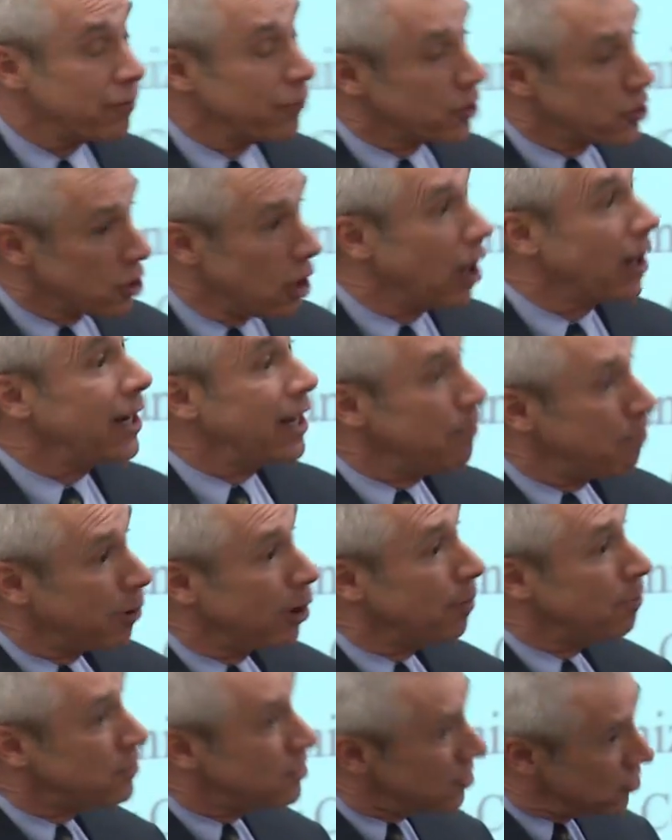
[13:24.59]
for targeting
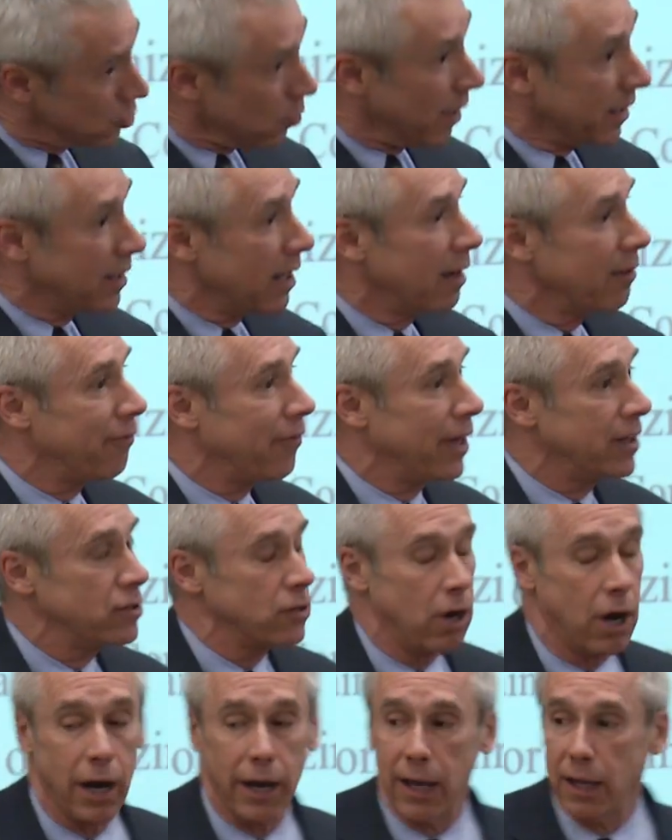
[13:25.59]
purposes to identify
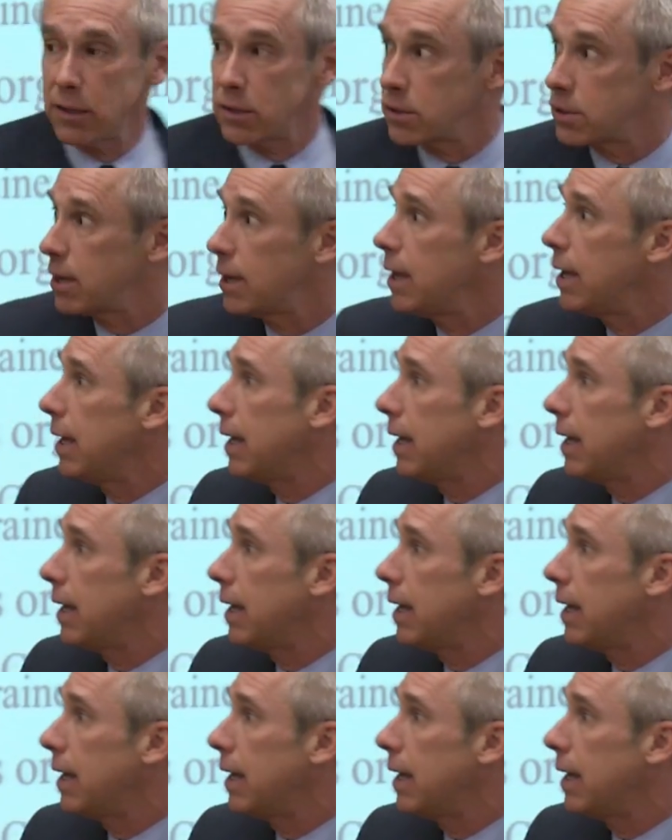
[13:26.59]
targets.